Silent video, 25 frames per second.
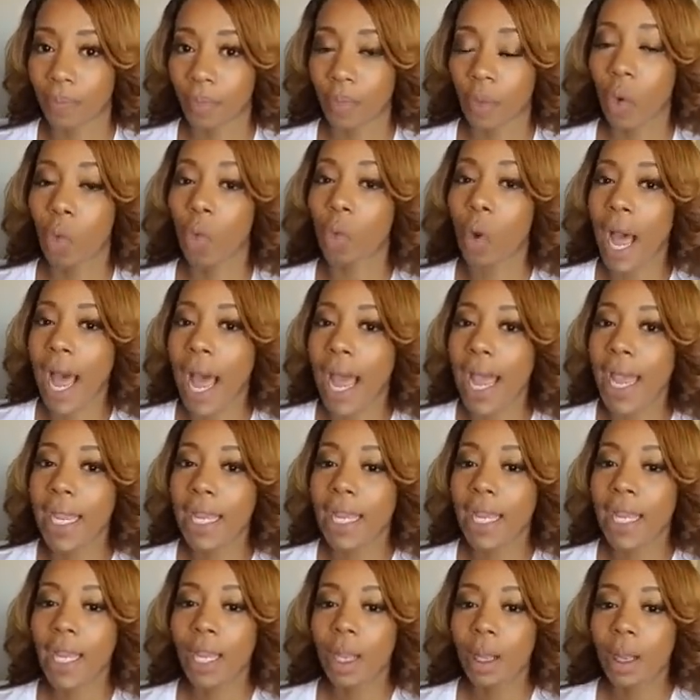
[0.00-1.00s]
Why?
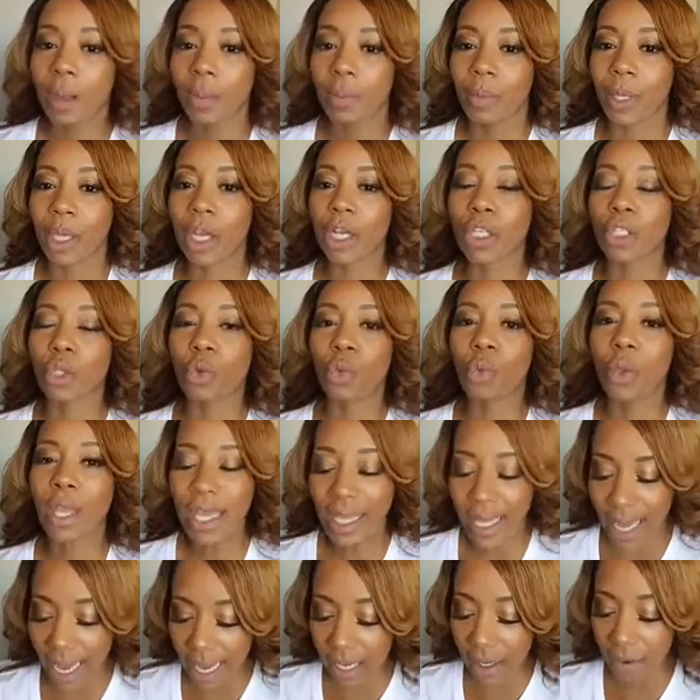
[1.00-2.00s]
Because
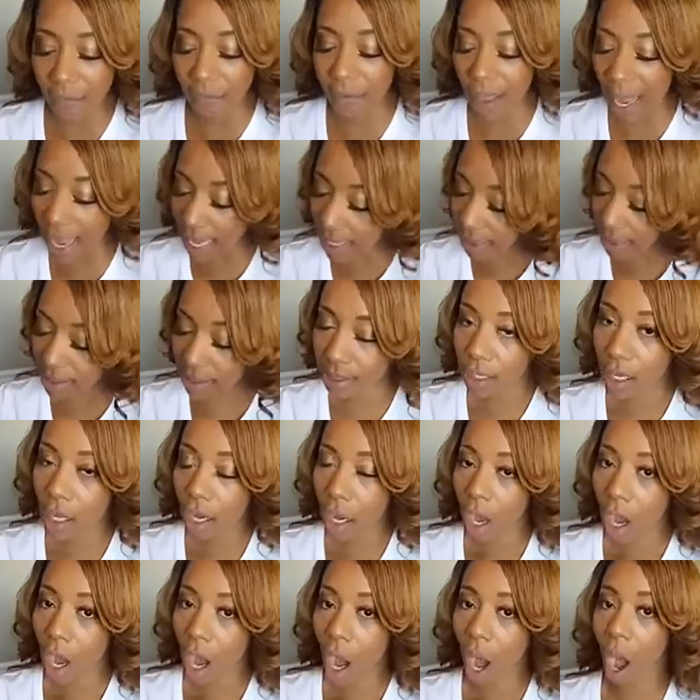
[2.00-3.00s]
weekend events
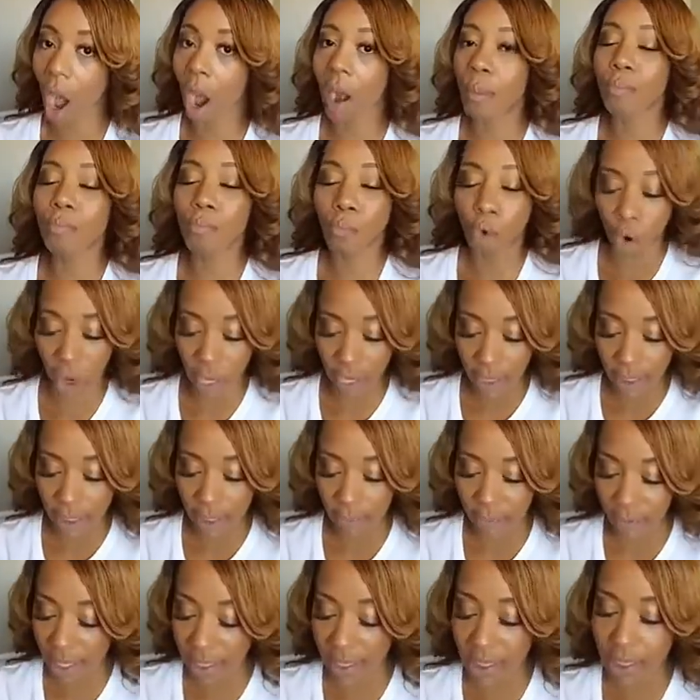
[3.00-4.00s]
are more
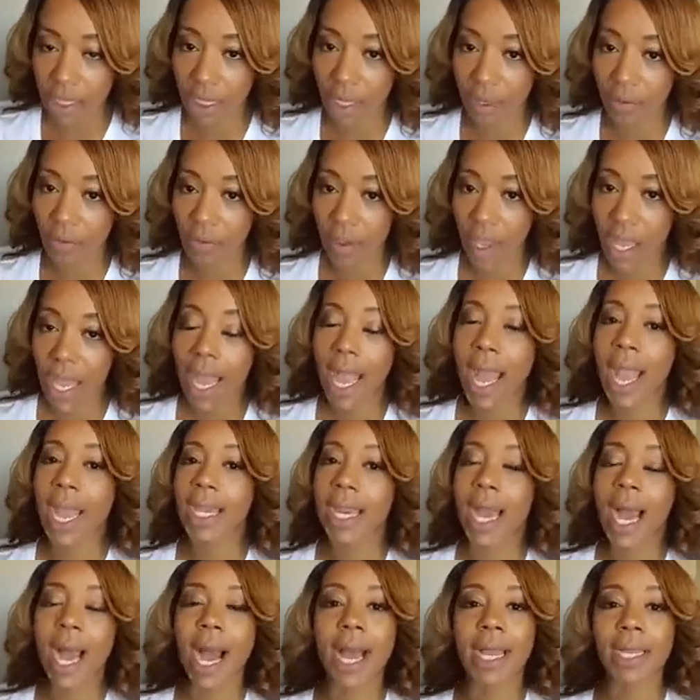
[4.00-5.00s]
expensive and
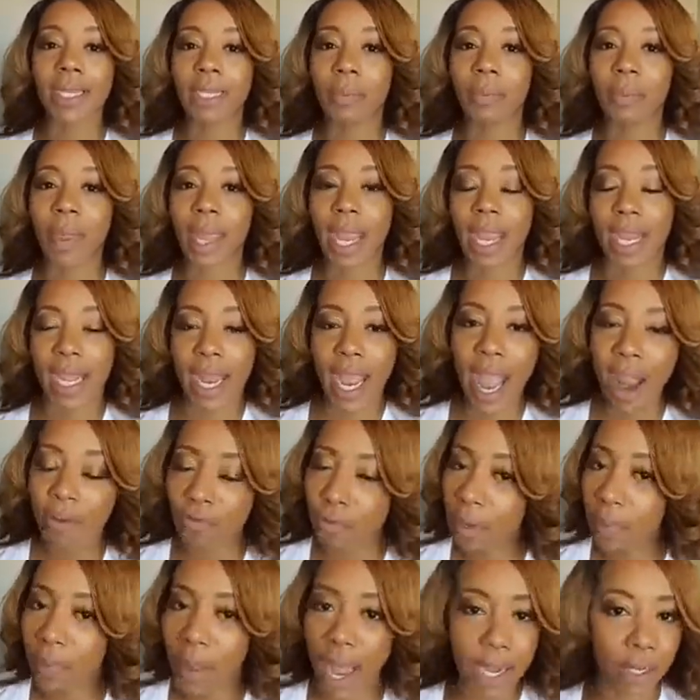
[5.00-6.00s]
high demand.
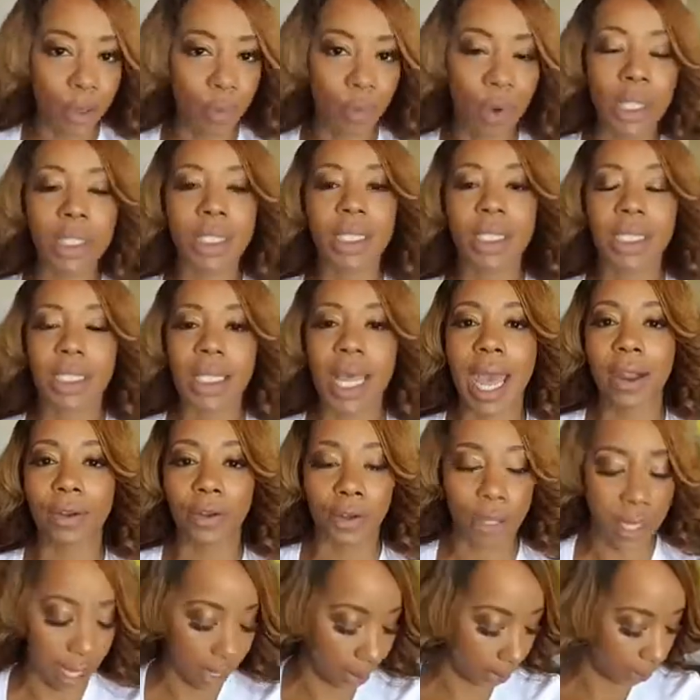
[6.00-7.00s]
Everybody wants a
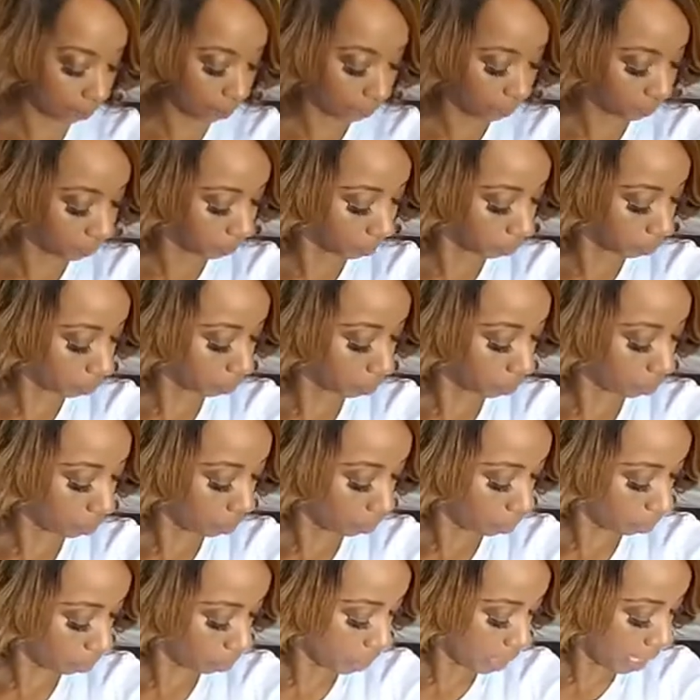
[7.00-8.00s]
Saturday.
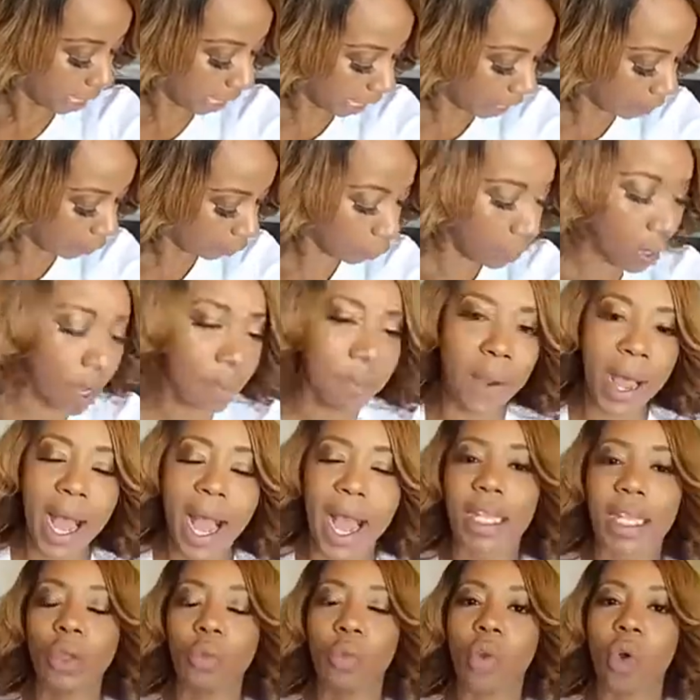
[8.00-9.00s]

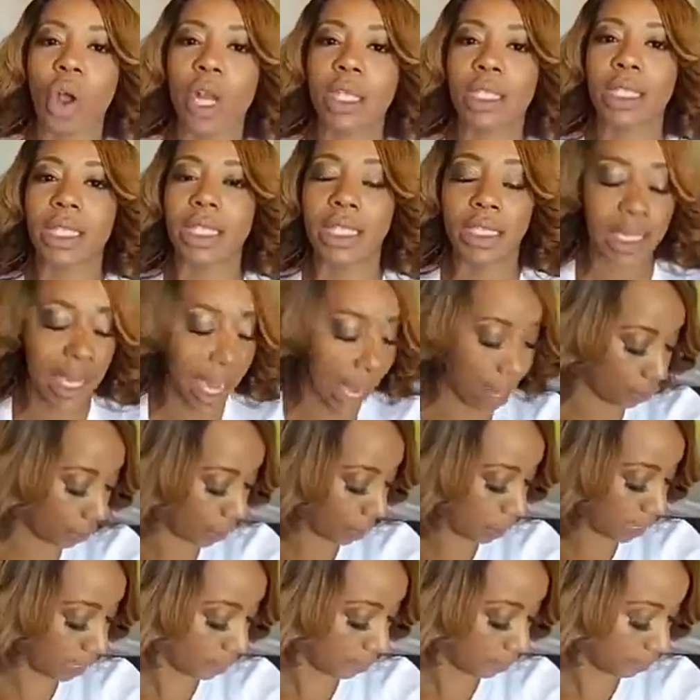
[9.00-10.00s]
Everybody wants a
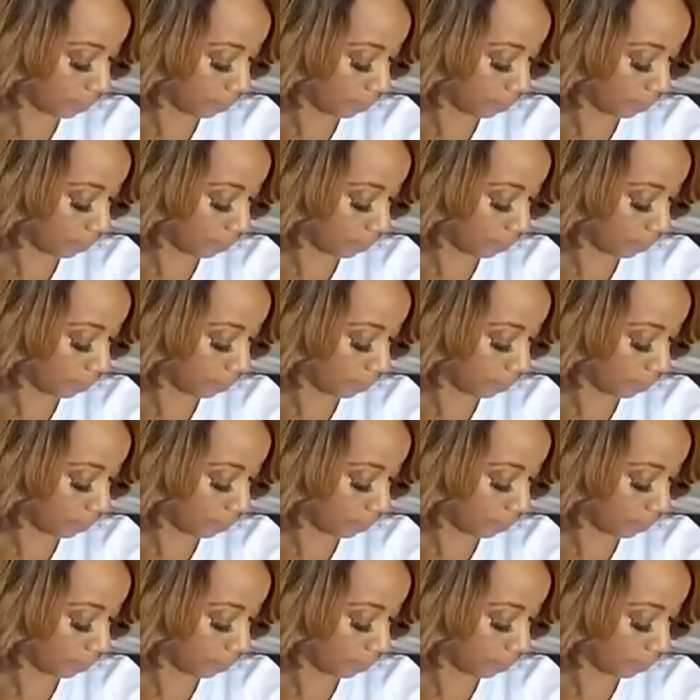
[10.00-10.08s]
Saturday.